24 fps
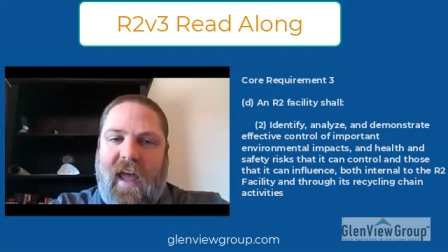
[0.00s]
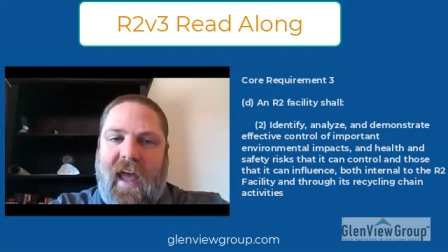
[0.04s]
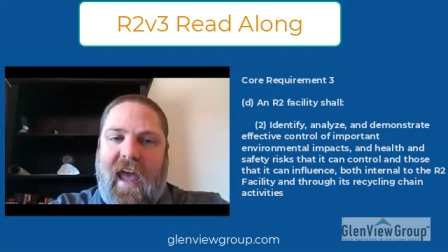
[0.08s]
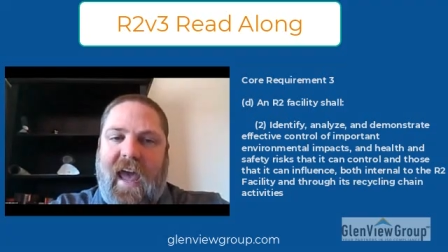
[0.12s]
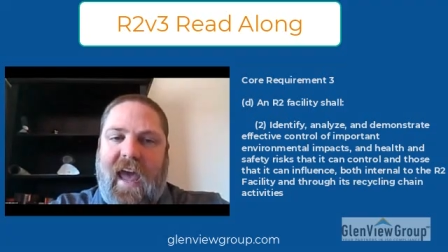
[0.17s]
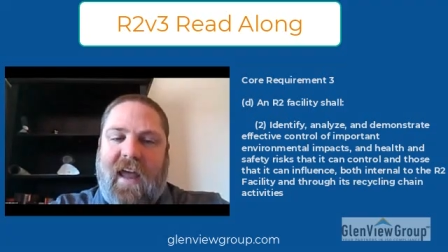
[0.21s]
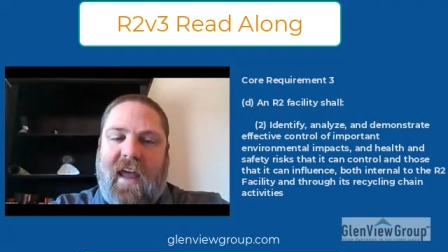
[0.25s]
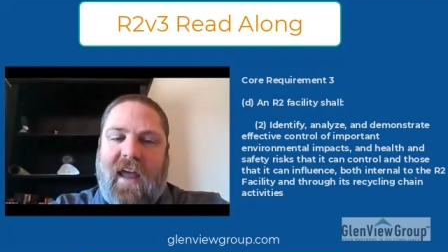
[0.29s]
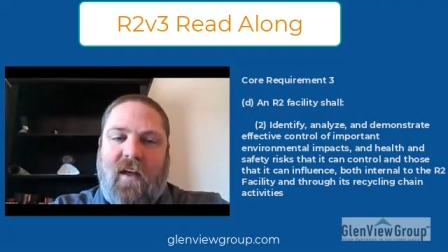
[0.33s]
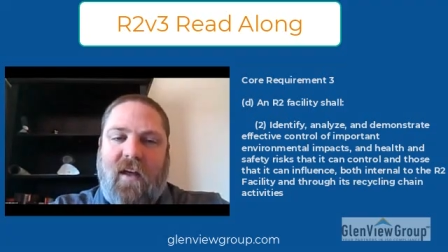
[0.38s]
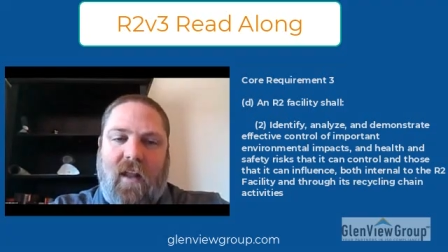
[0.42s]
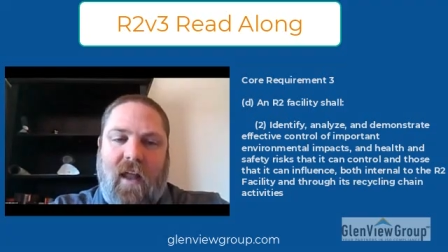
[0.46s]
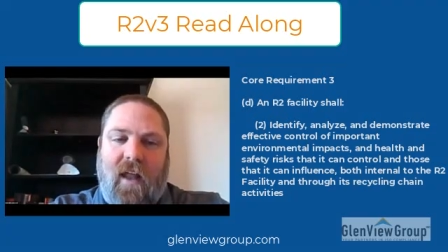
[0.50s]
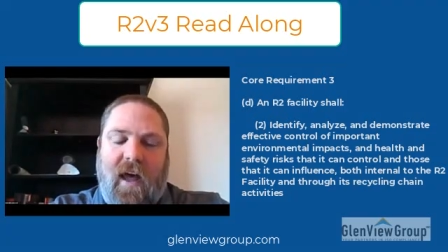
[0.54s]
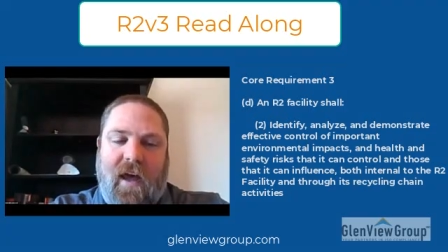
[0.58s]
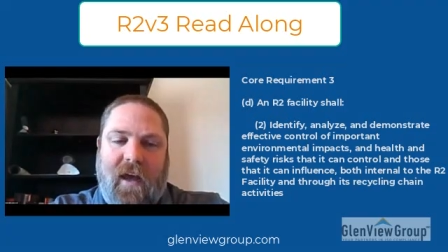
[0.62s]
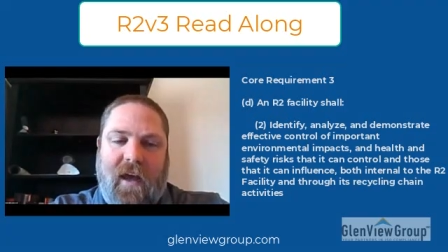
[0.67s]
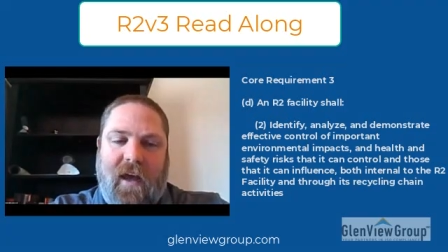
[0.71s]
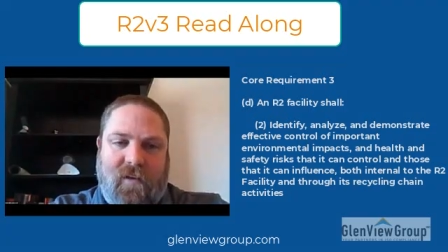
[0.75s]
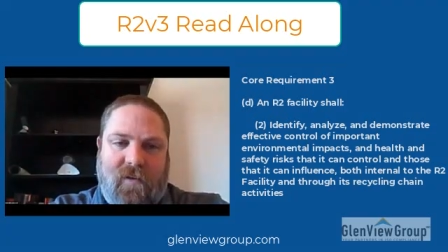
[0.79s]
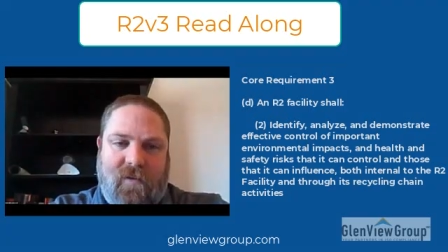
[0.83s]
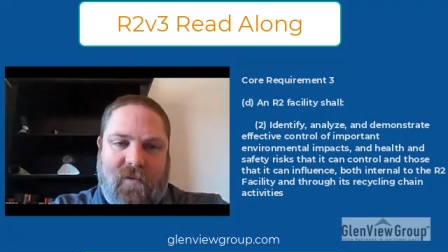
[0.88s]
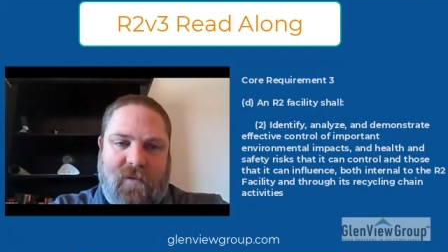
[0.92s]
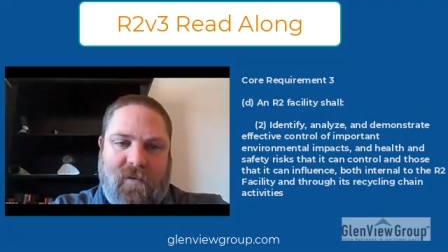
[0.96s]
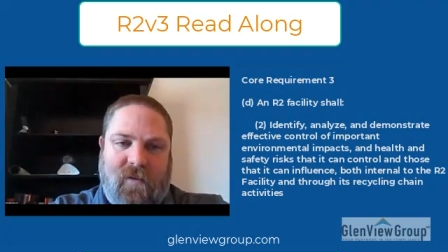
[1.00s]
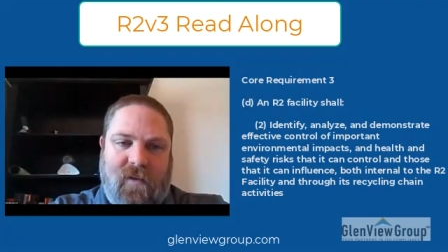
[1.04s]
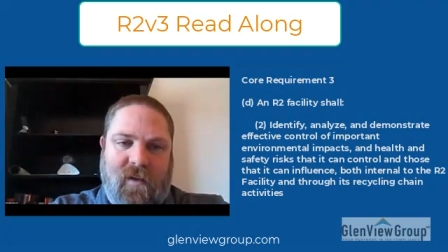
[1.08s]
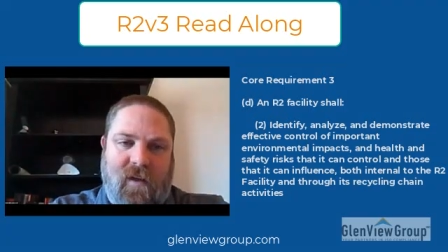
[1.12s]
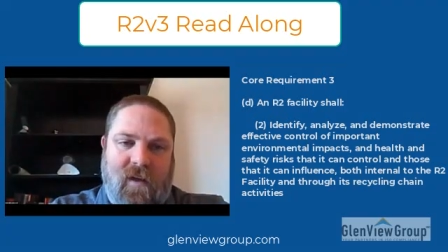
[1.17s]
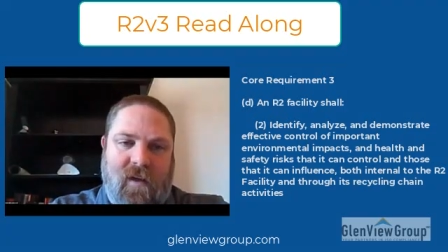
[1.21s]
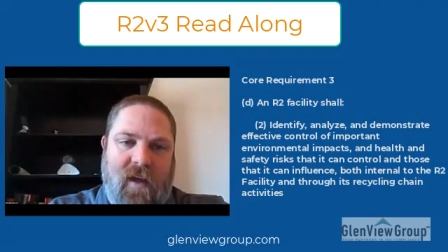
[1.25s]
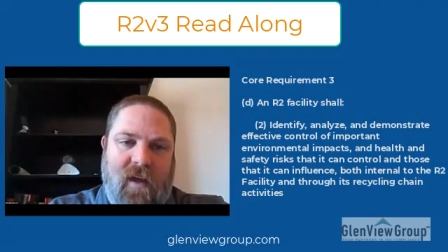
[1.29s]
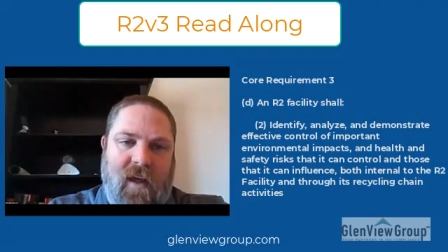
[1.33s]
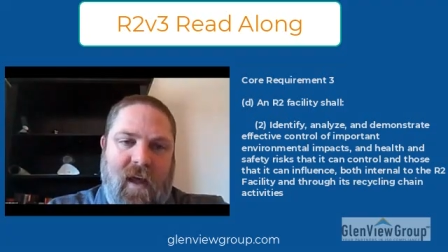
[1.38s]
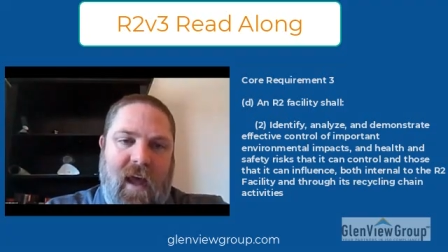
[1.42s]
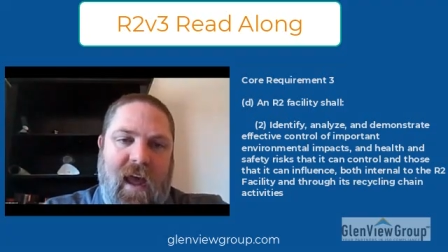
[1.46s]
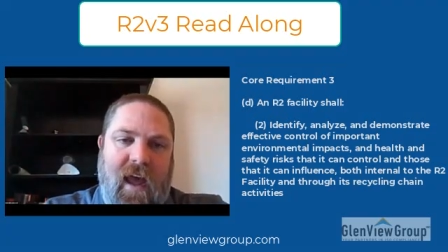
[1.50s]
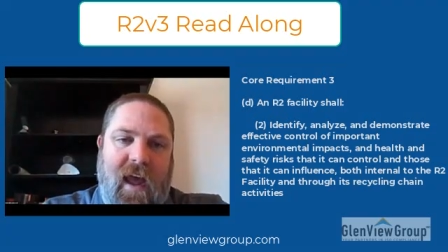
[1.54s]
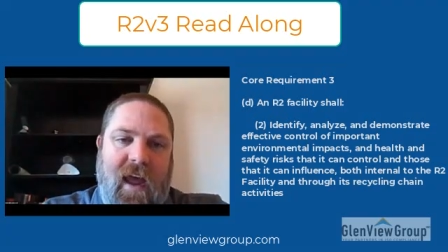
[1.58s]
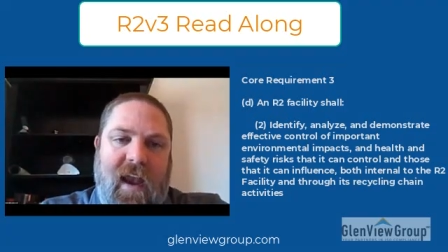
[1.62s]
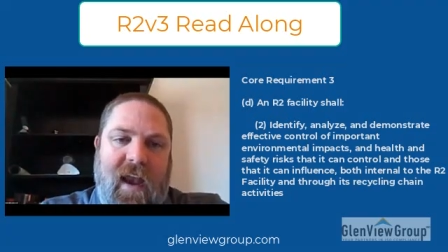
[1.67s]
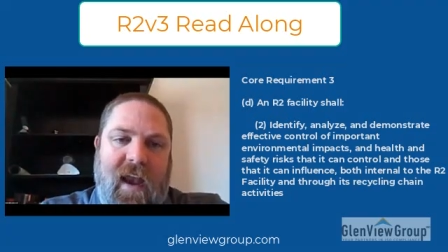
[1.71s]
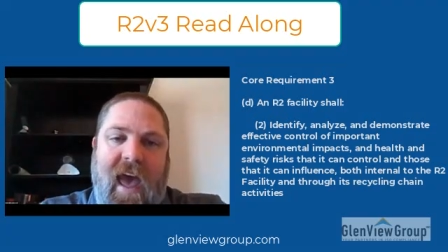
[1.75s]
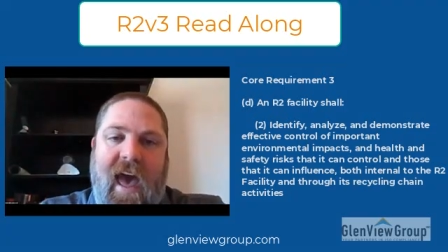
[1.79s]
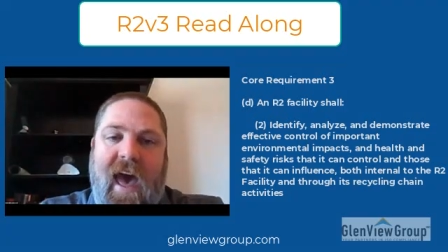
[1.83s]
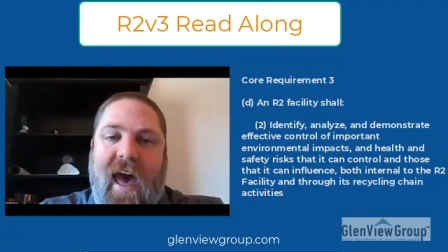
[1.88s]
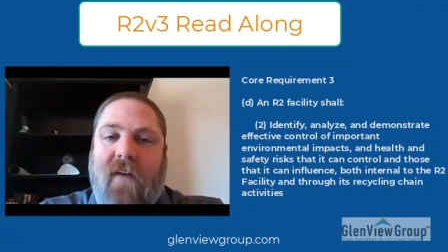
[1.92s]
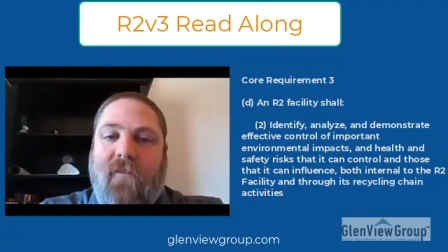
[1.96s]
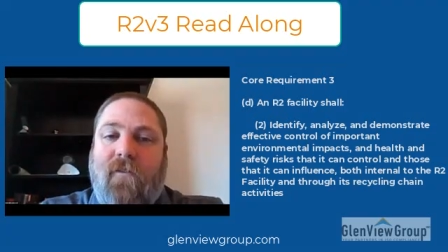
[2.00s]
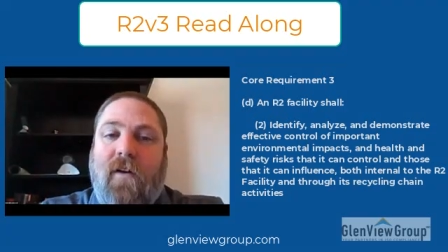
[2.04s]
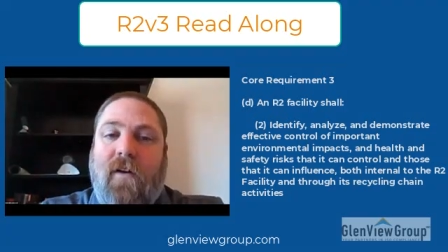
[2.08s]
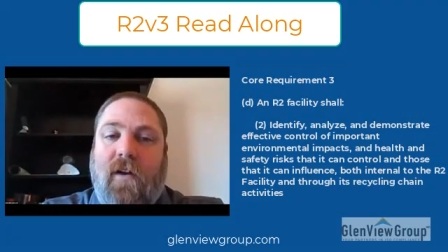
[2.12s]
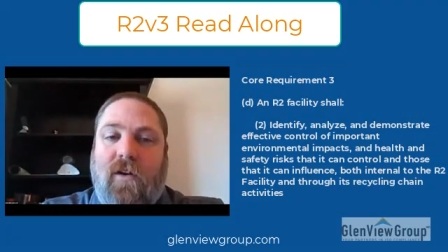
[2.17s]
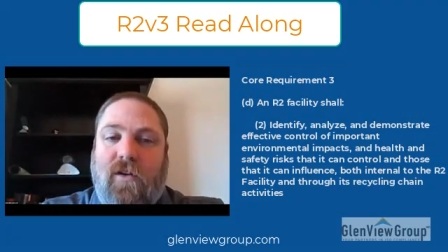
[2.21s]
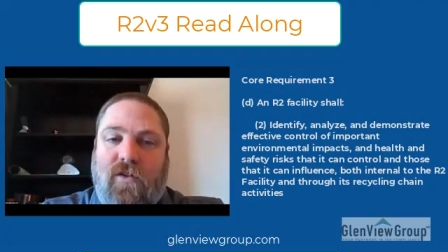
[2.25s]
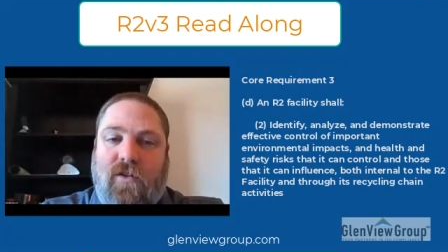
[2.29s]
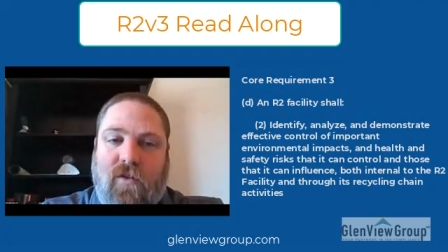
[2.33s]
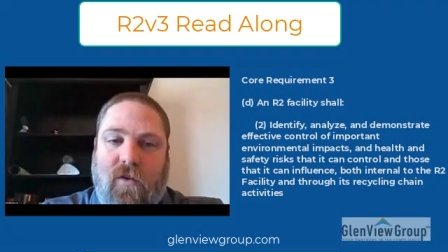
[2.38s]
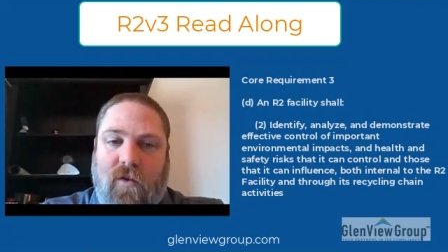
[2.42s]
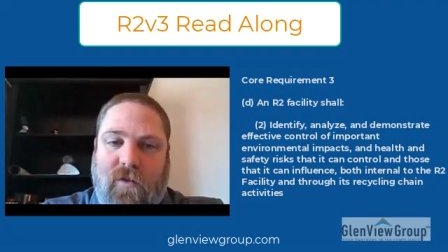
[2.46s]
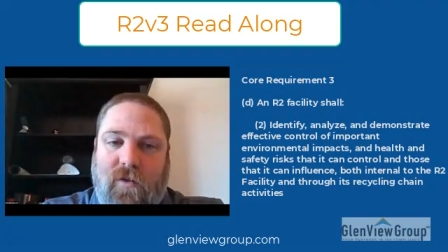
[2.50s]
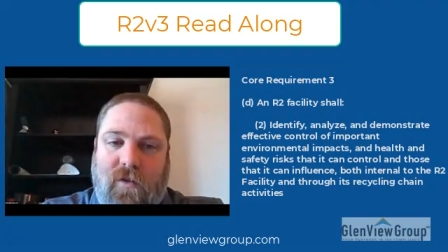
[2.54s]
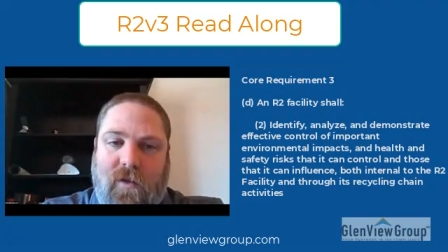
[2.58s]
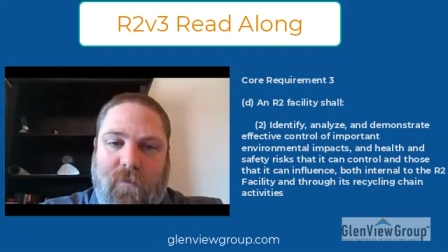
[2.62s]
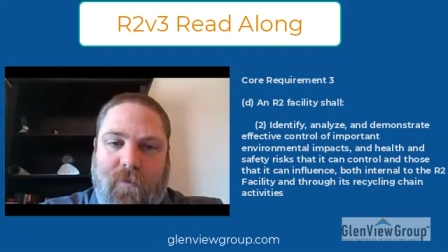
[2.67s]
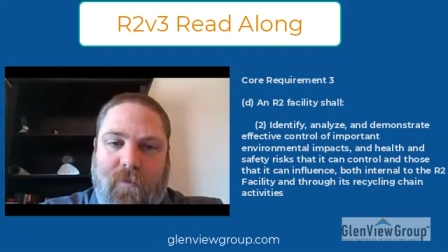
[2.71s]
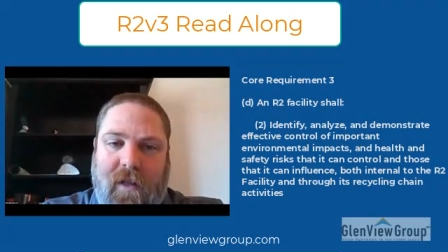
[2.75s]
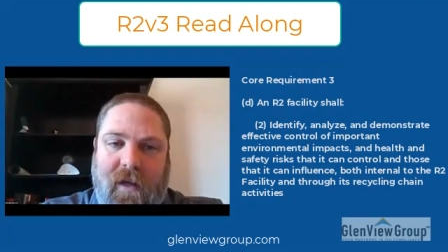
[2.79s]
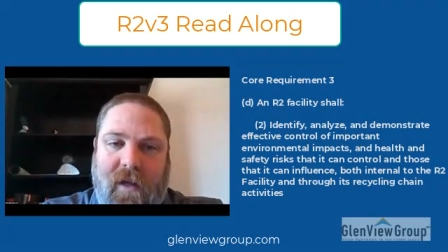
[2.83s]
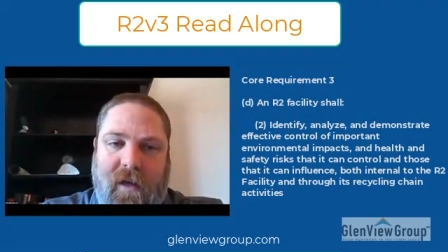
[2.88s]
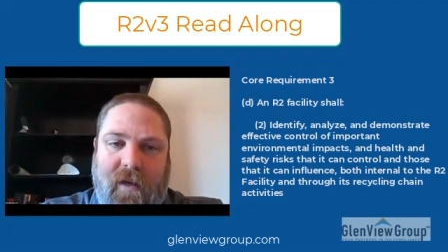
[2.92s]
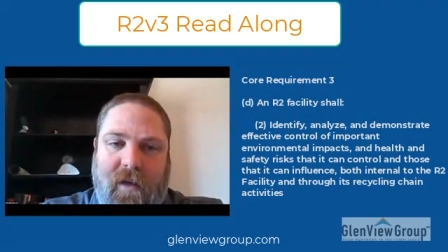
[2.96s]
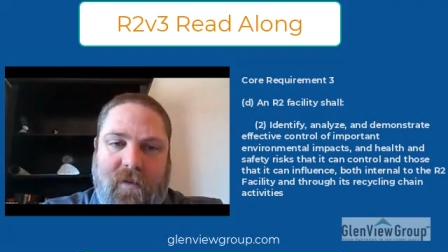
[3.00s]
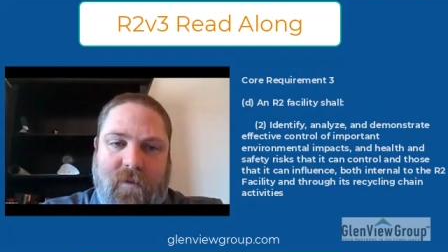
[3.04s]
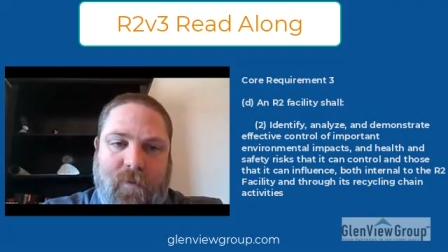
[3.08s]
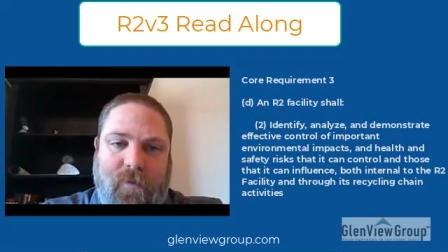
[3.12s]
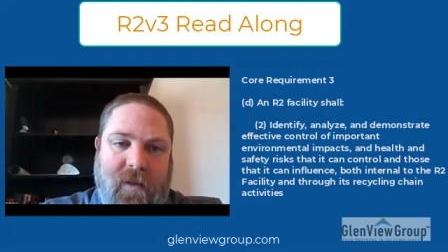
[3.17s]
analyze, and have controls in place.